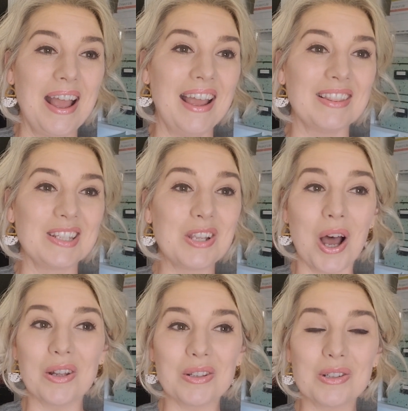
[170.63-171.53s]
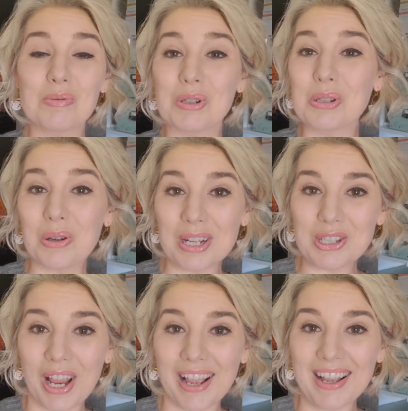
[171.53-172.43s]
and the toddlers were
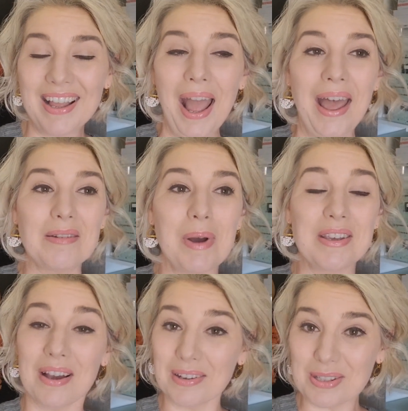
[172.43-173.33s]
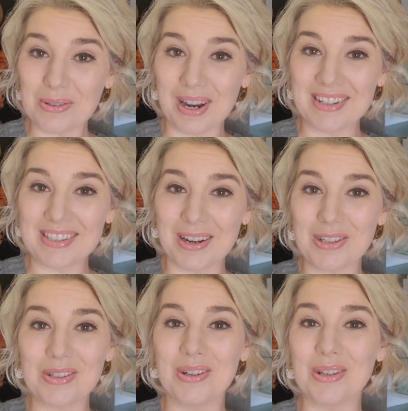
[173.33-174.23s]
screeching, and my youngest
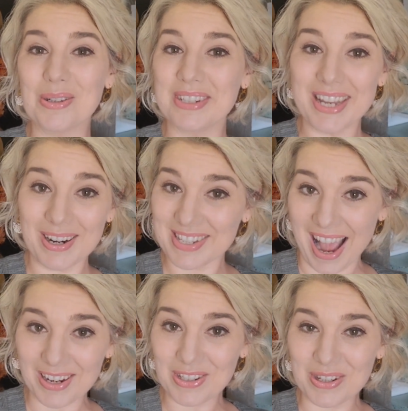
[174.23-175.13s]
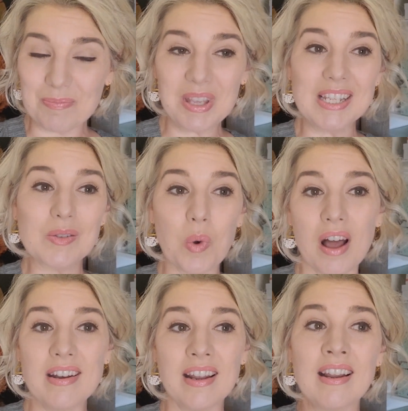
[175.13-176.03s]
grandson has turned into a pterodactyl. He's
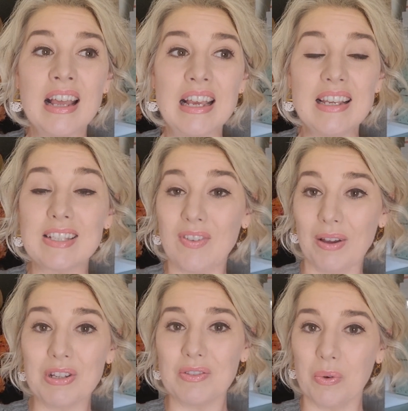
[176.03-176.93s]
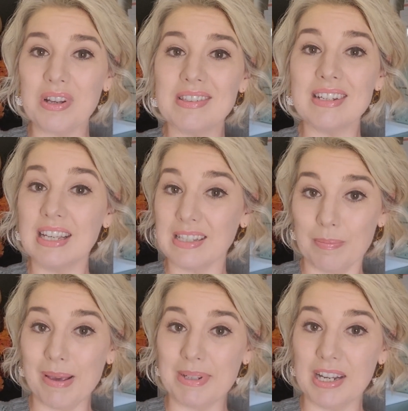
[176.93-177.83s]
one, and he's found his voice, and he's
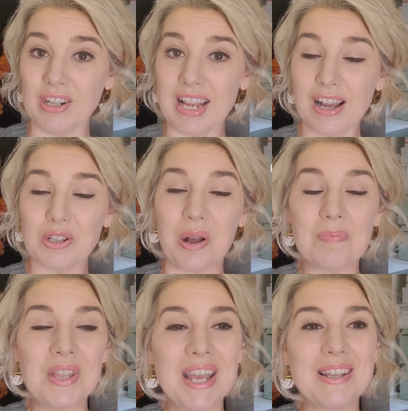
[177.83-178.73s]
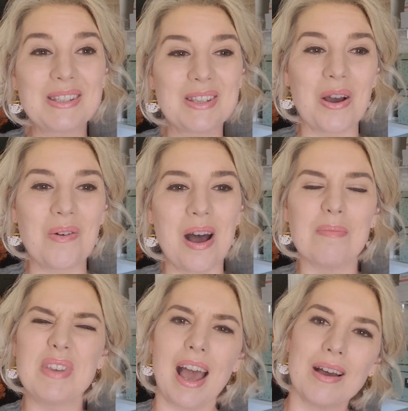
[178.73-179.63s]
a baby pterodactyl. So,
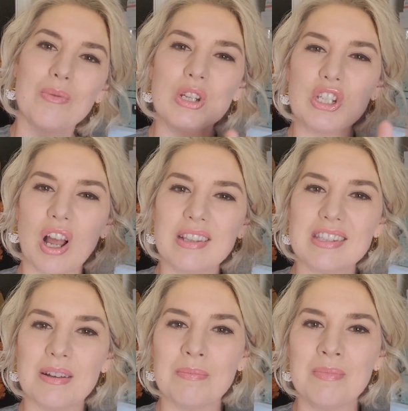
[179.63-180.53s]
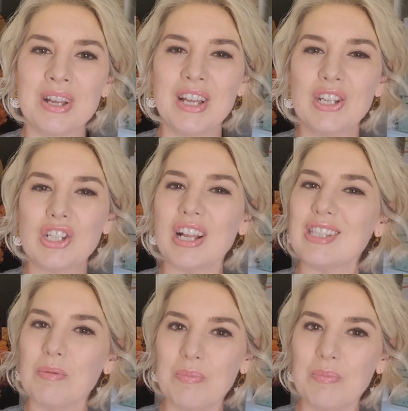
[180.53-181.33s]
um, yeah, we shot some, shot